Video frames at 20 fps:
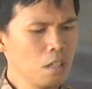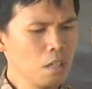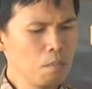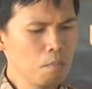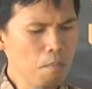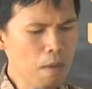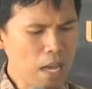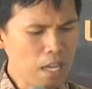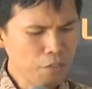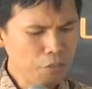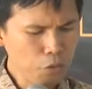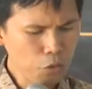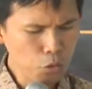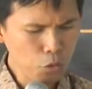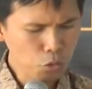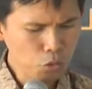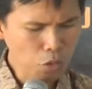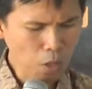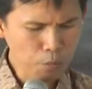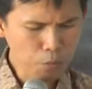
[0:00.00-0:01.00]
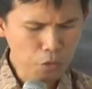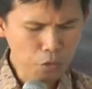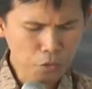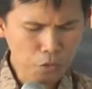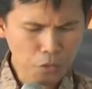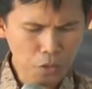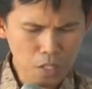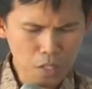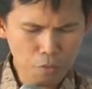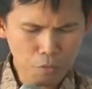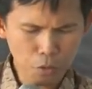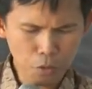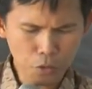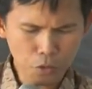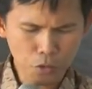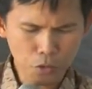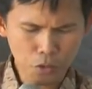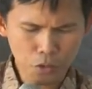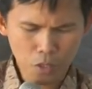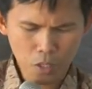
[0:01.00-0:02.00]
Matthew chapter 3
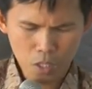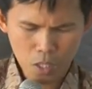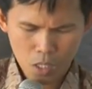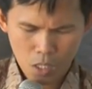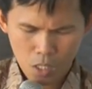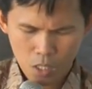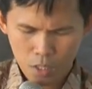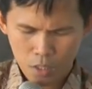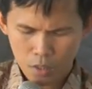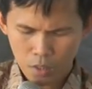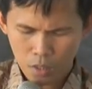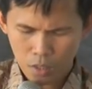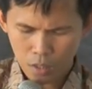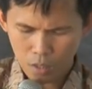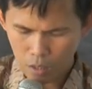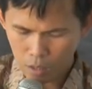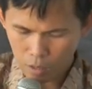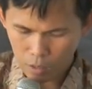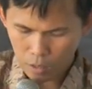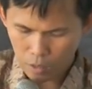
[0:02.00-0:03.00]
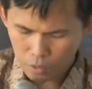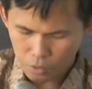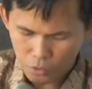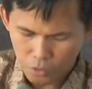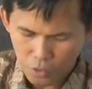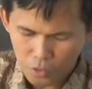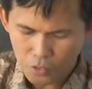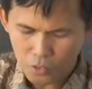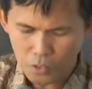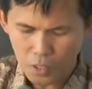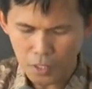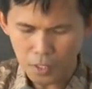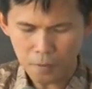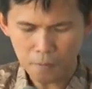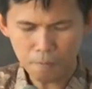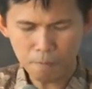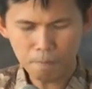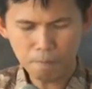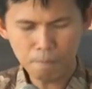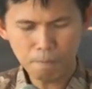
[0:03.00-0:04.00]
verse
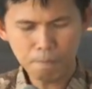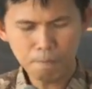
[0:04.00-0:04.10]
16.